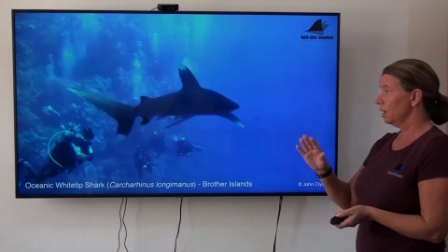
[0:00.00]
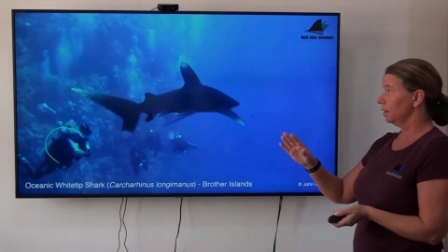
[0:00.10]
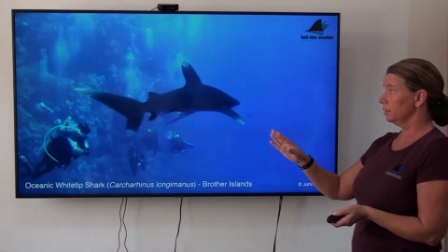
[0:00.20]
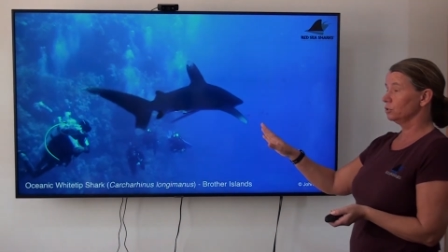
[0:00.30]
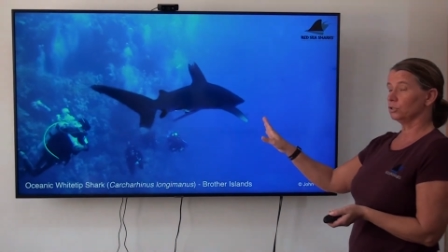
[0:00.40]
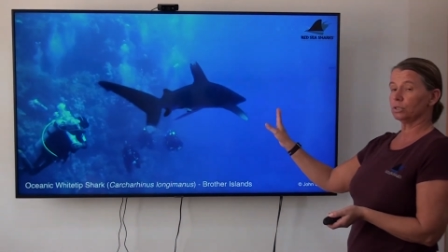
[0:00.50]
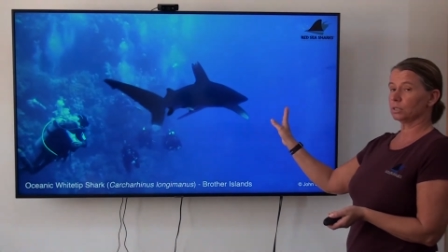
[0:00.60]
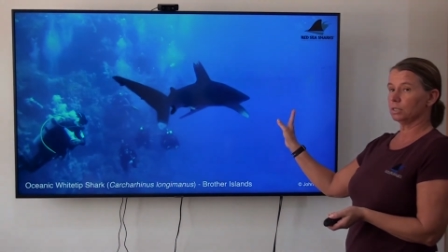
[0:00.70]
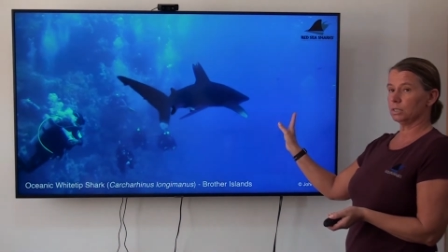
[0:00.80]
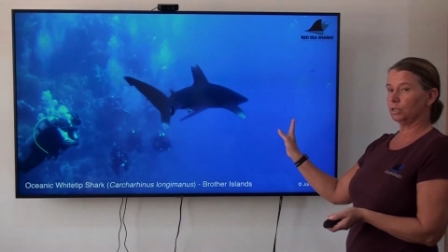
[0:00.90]
and then just
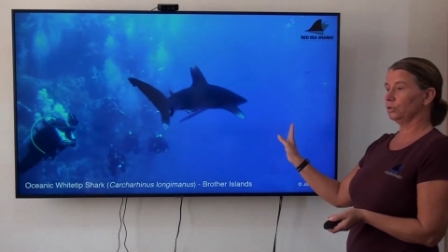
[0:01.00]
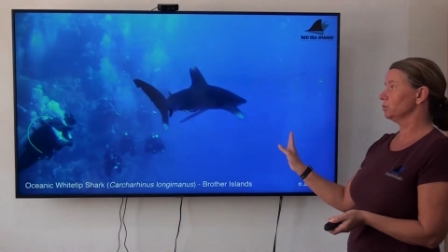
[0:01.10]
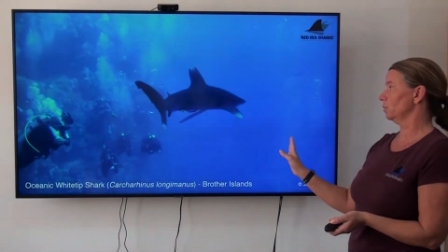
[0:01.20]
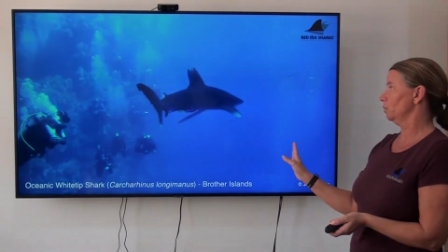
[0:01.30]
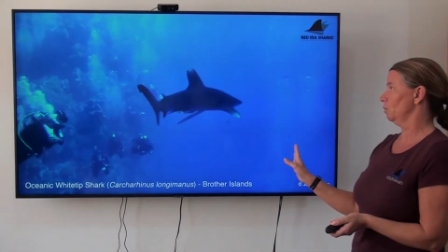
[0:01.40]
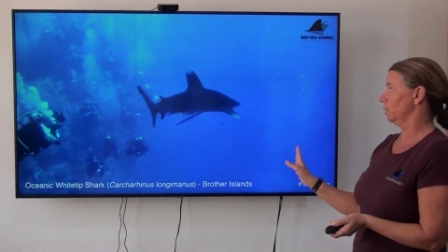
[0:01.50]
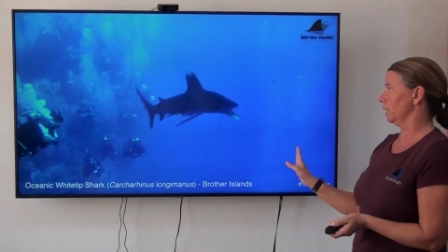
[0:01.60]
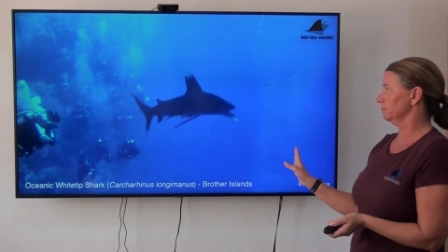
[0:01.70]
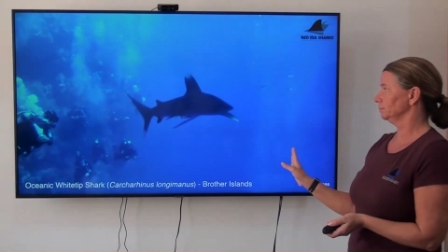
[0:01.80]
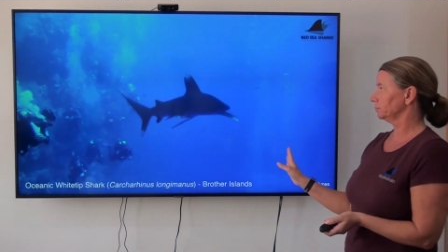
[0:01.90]
continues on her way.